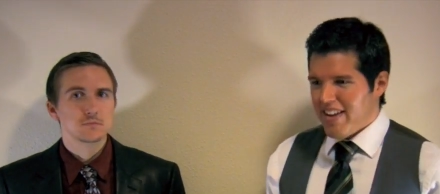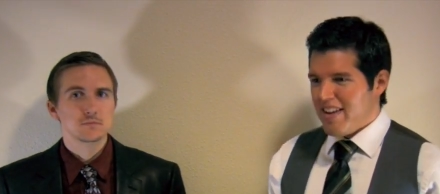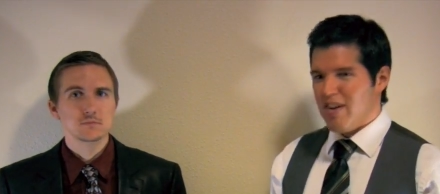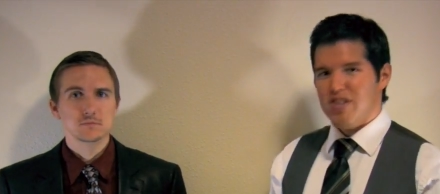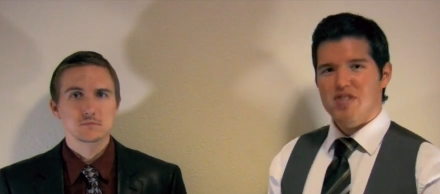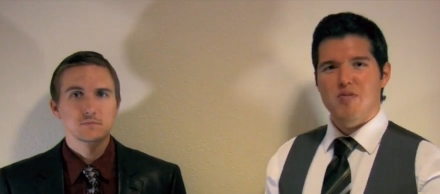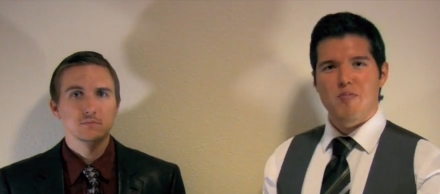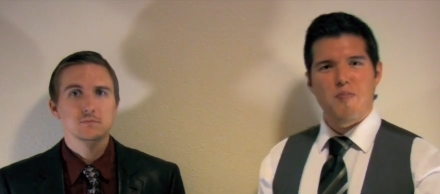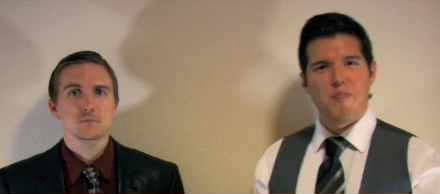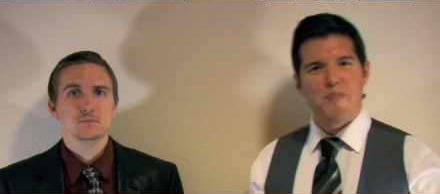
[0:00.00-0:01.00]
Speaker 1: you know, just
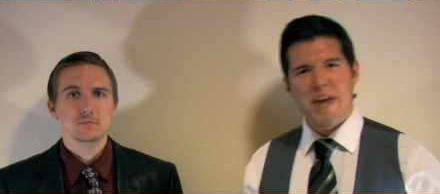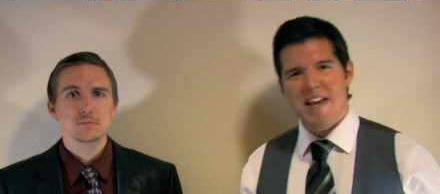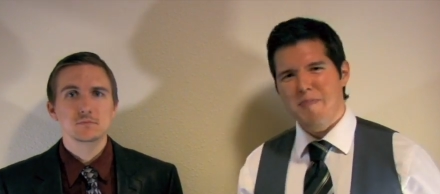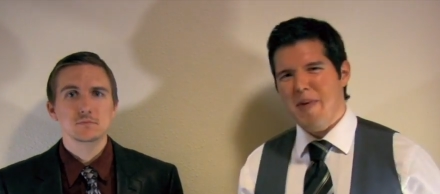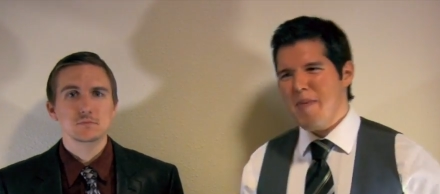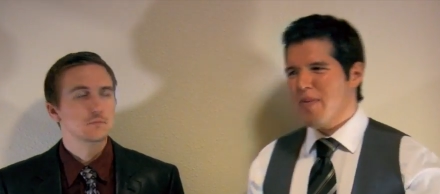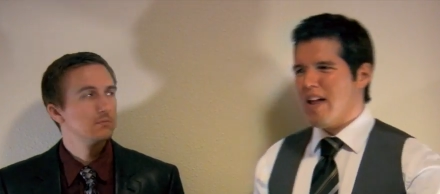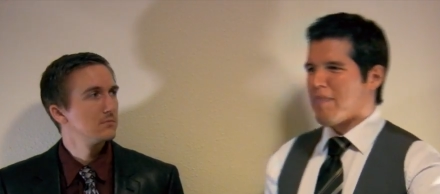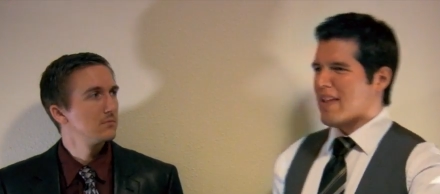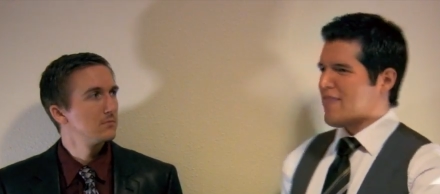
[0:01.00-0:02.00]
beating people
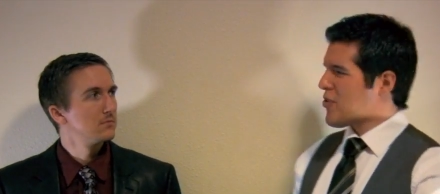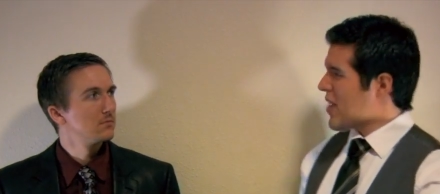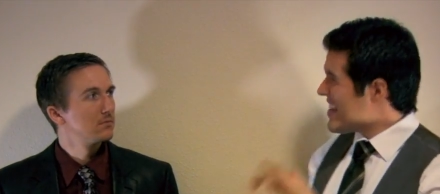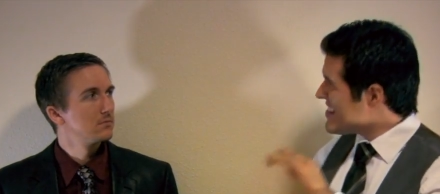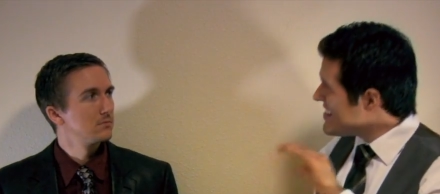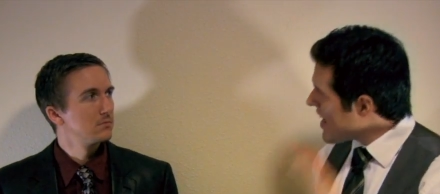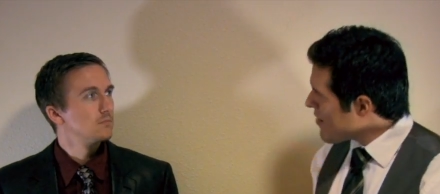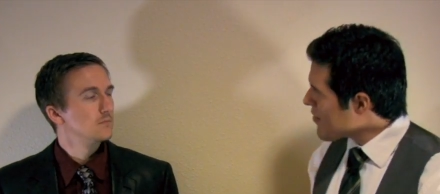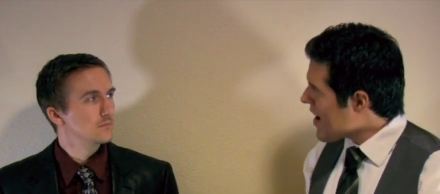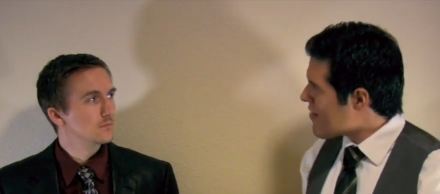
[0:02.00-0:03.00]
up left and right. He's
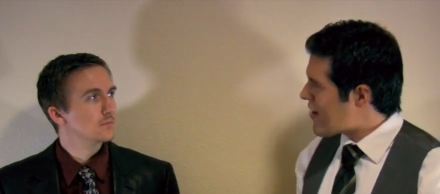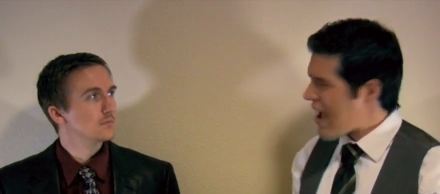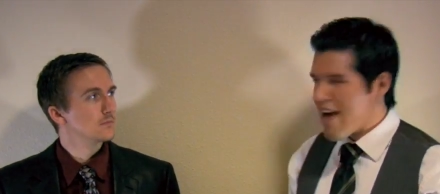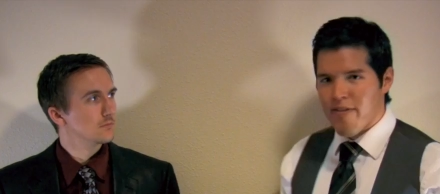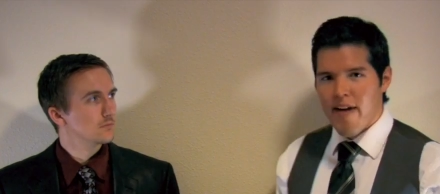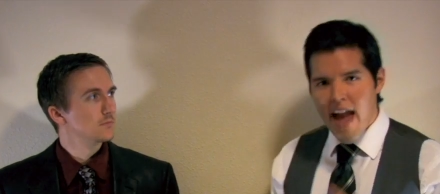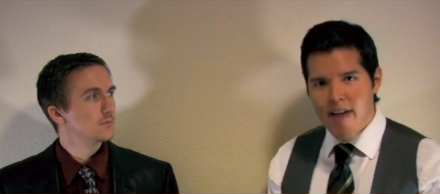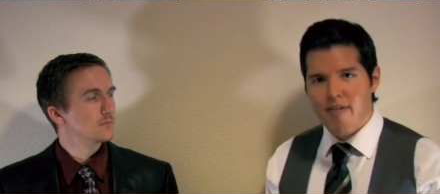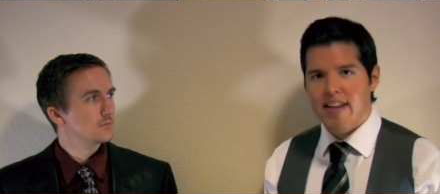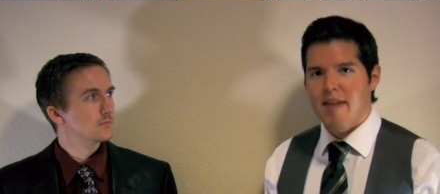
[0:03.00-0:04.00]
never, ever, ever,
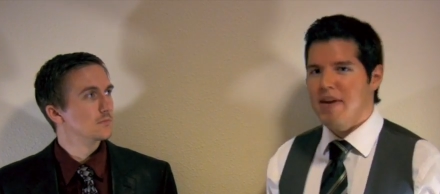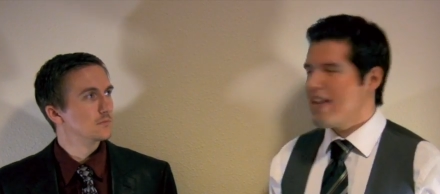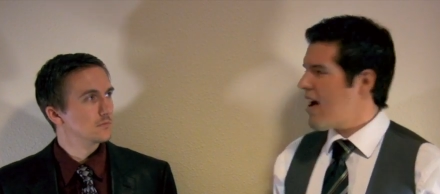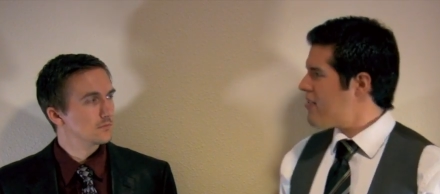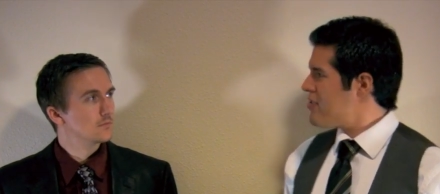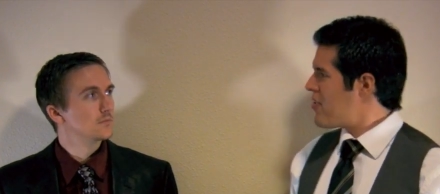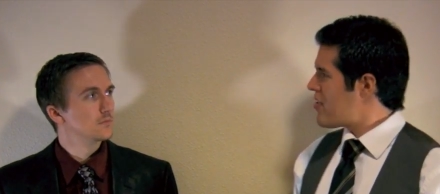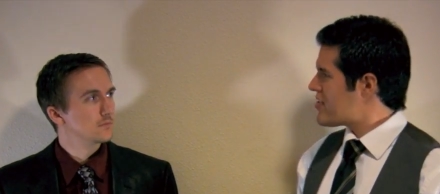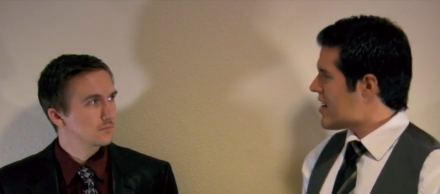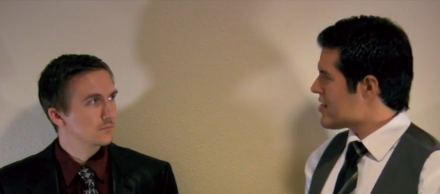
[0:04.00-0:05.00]
ever let me down. Junior
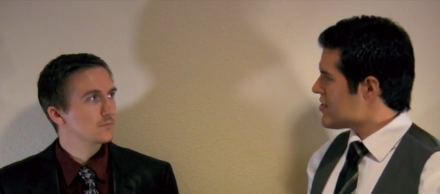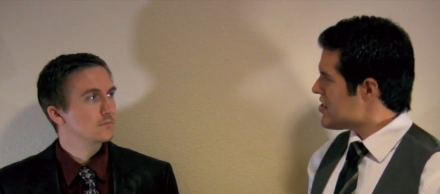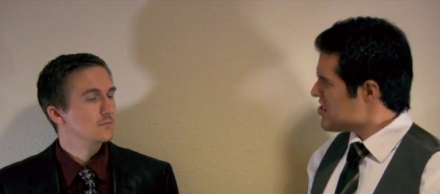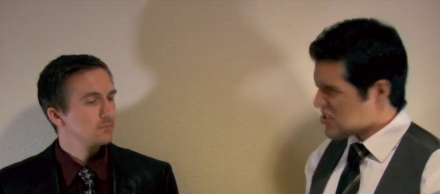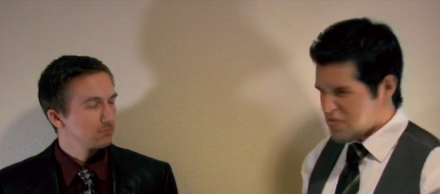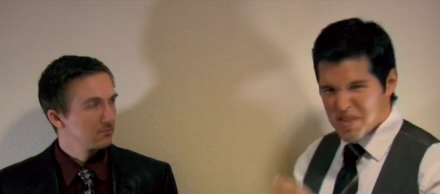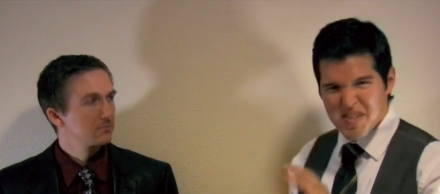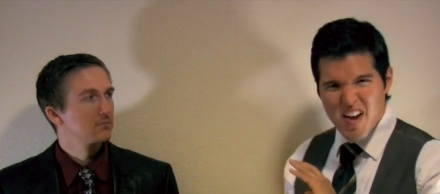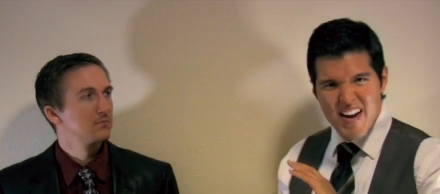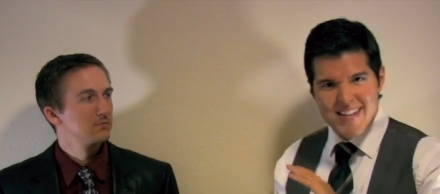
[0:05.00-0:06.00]
Dos Santos. He's just
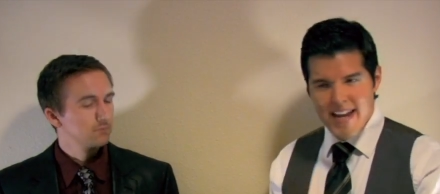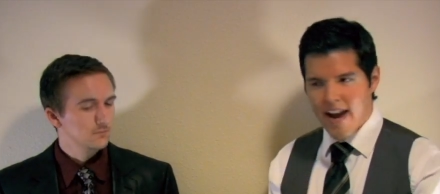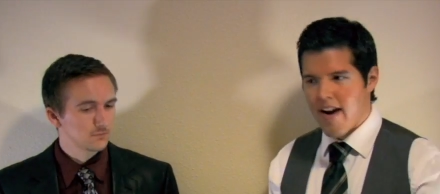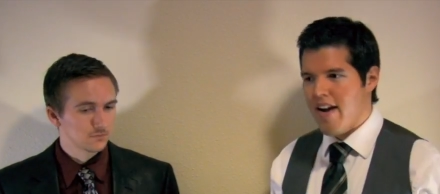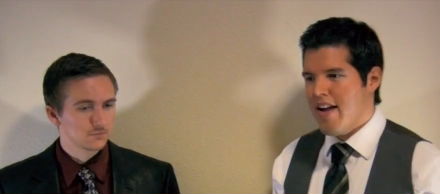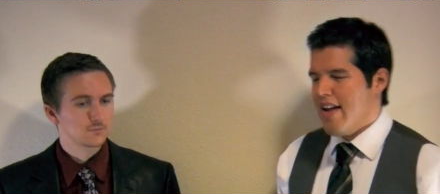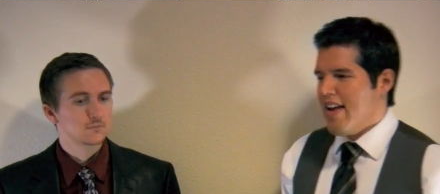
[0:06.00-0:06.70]
just on a tear.